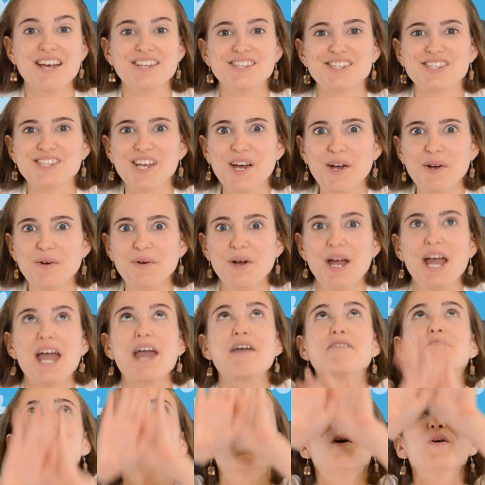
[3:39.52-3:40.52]
So,
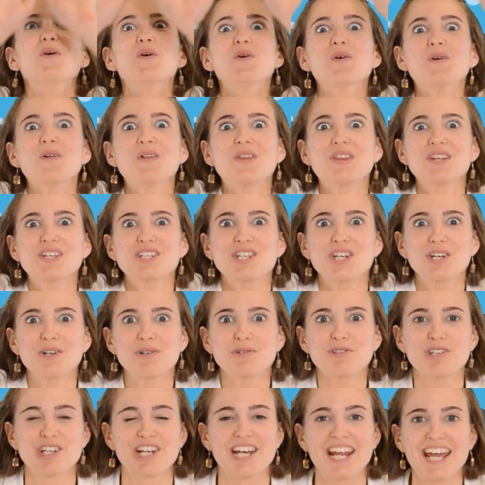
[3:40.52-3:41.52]
if all the
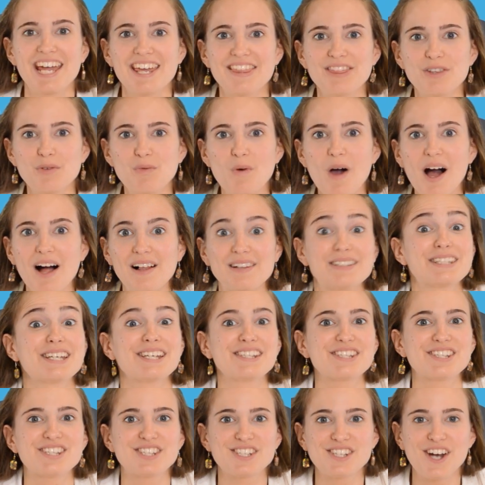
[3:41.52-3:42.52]
children in the world
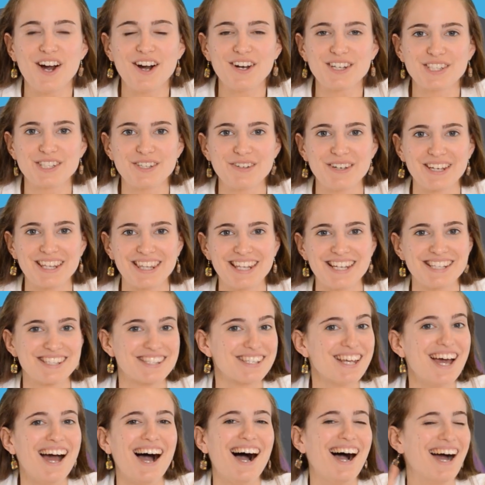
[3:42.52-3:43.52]
start doing
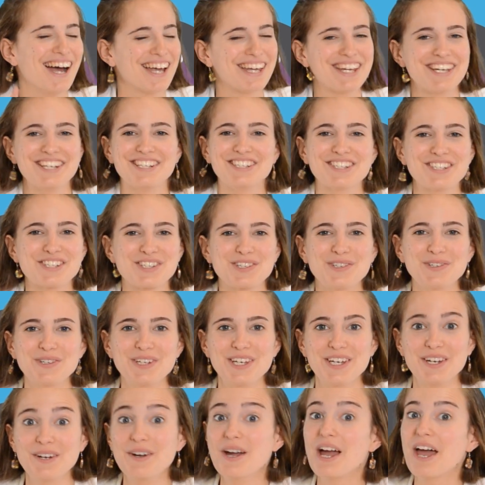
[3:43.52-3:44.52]
this, I can assure
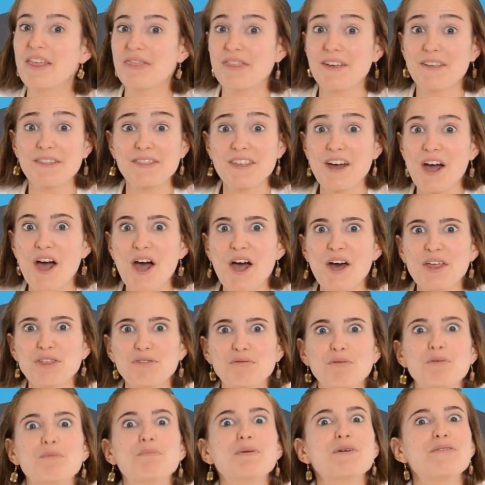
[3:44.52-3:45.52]
you that the
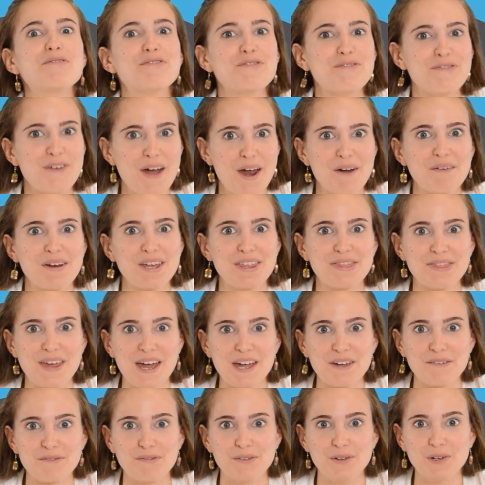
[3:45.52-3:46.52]
earth will be very
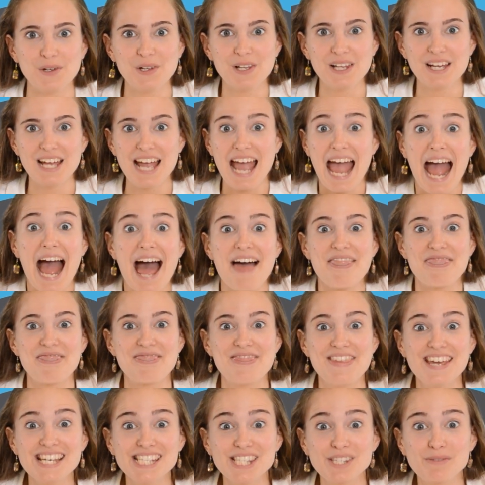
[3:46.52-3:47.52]
thankful. And
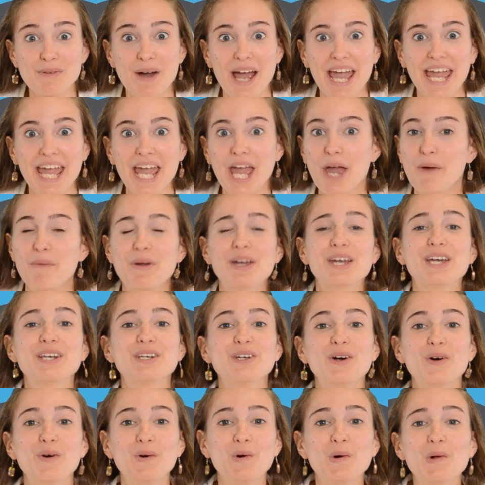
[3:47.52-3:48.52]
this way, we
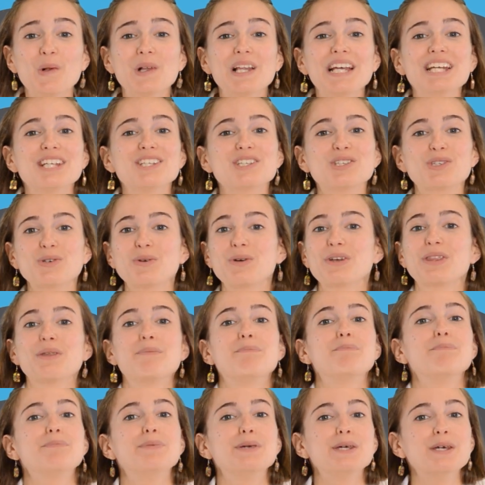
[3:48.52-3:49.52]
can all enjoy
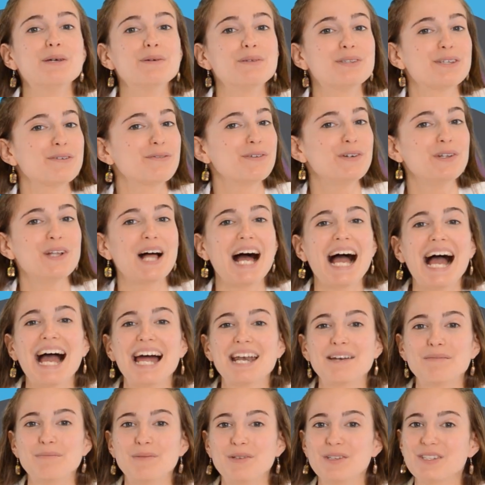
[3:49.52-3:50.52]
the beautiful
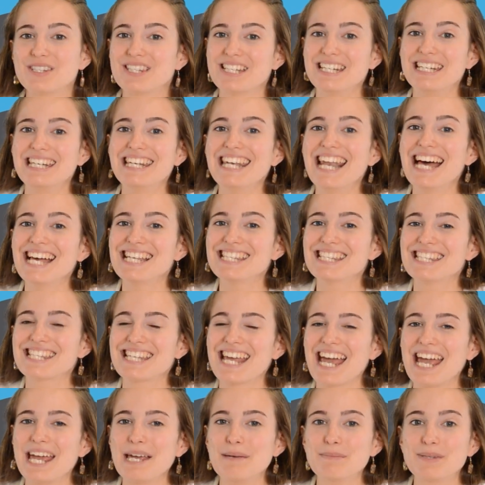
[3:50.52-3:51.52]
animals and
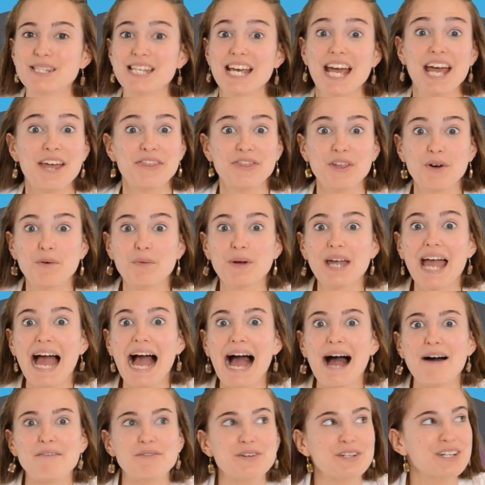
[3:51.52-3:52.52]
landscapes that we
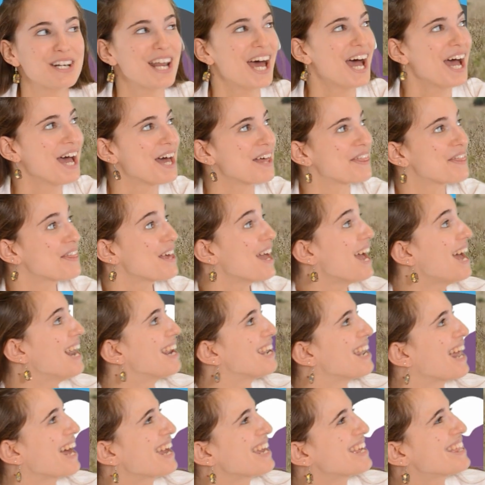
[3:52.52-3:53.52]
have on earth,
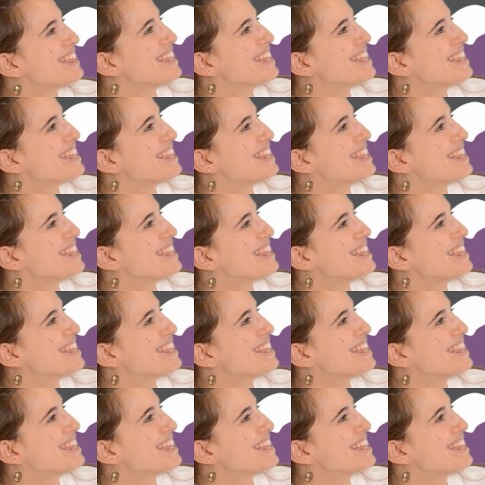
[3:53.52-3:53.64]
like